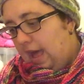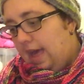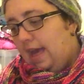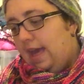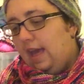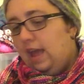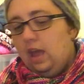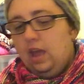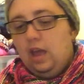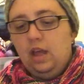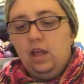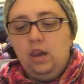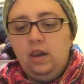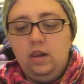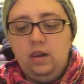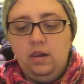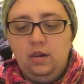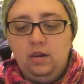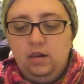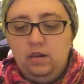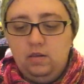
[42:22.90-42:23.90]

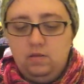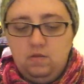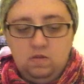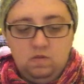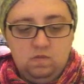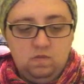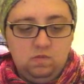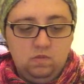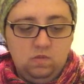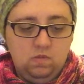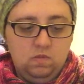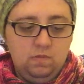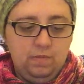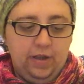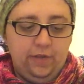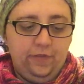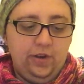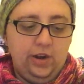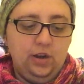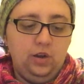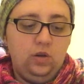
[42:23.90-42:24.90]
and
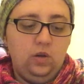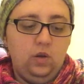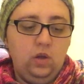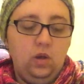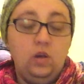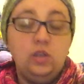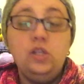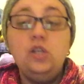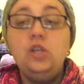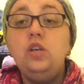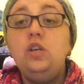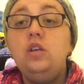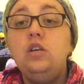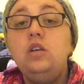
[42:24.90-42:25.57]
my friend Nicole goes,